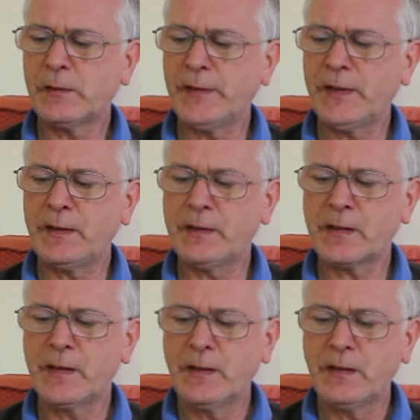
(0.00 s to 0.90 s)

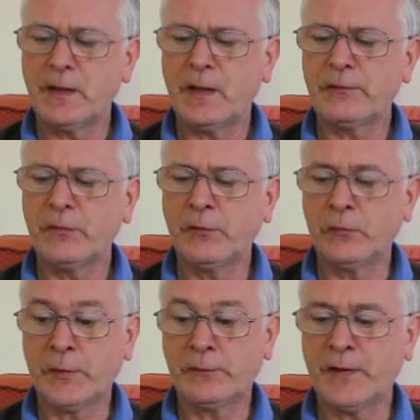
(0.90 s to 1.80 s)
begins, everyone will
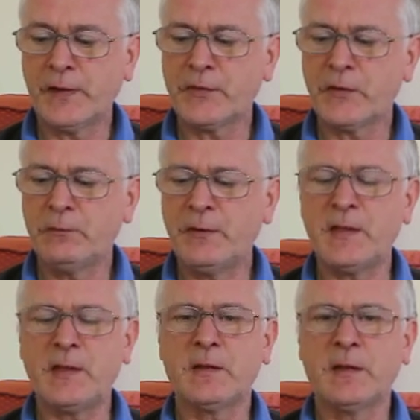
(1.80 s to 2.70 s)
be far too
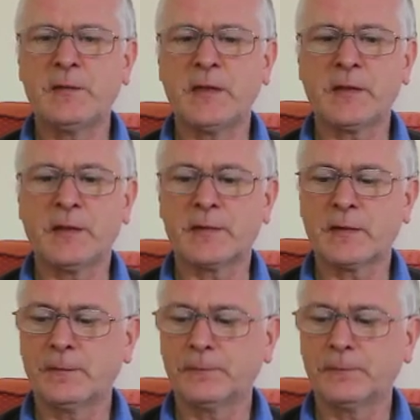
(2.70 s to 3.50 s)
busy to notice us.